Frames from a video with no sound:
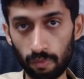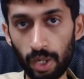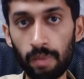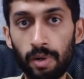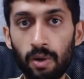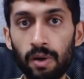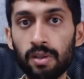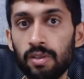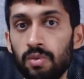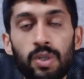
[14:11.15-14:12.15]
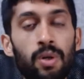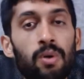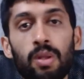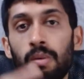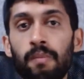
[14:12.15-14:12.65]
When I'm recording this
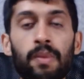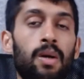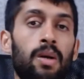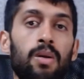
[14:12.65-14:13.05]
video, the